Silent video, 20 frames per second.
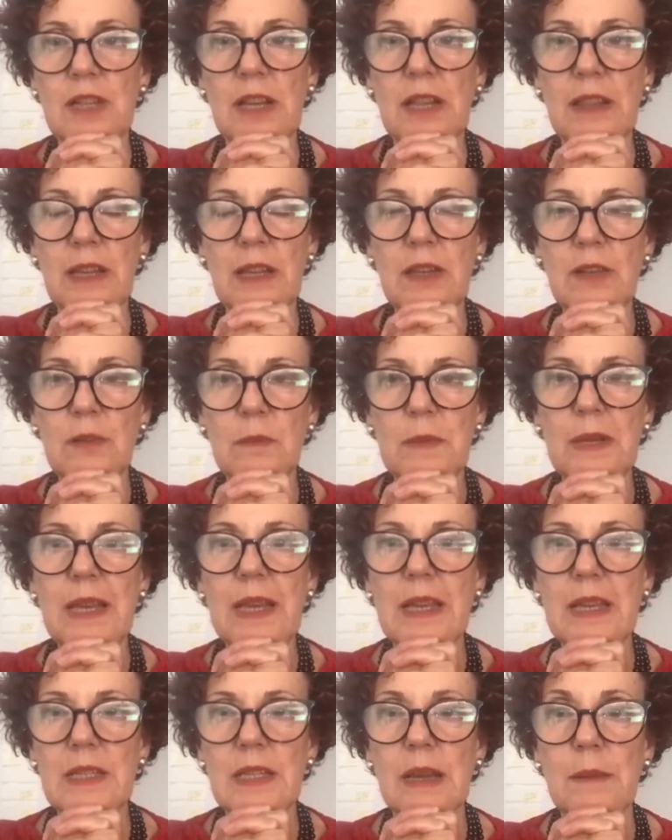I think to
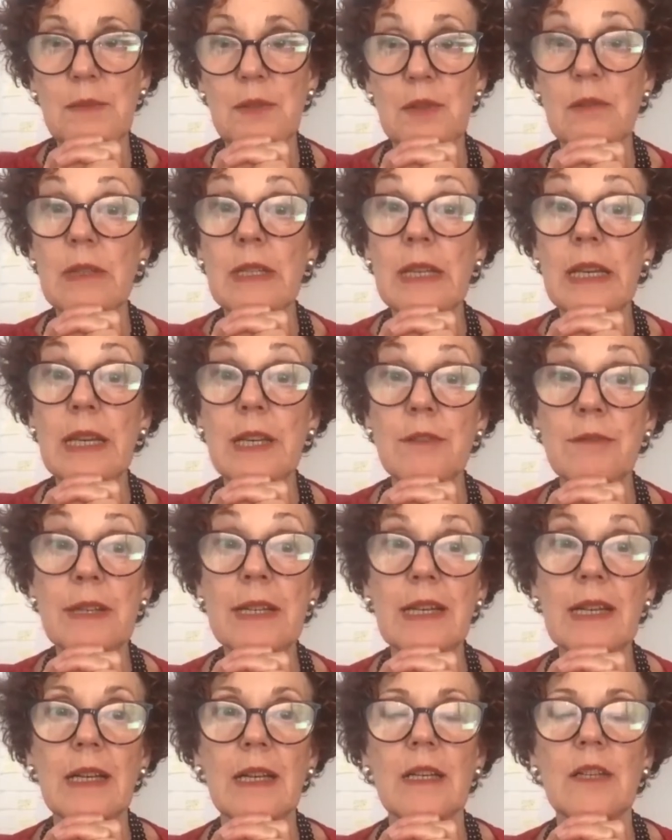me it's absolutely
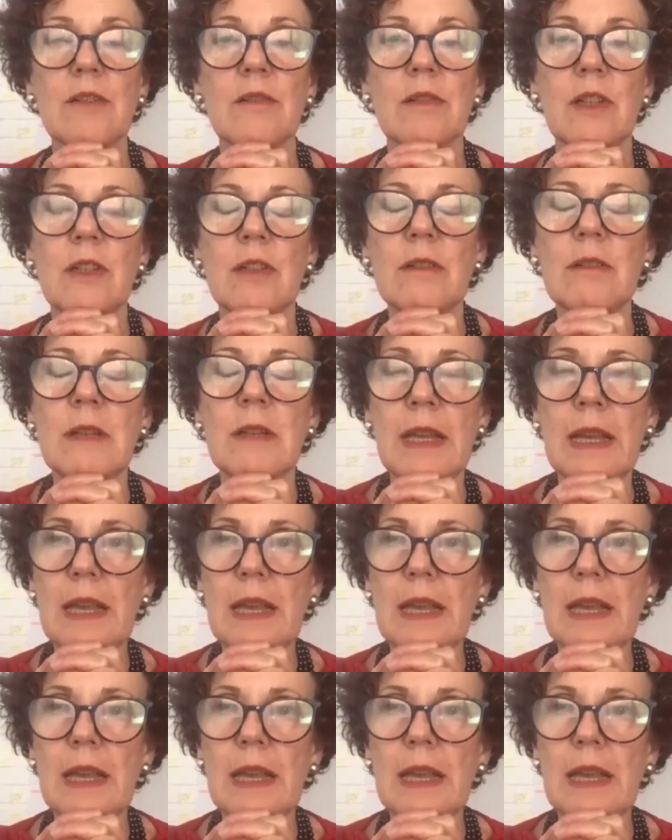critical, you know.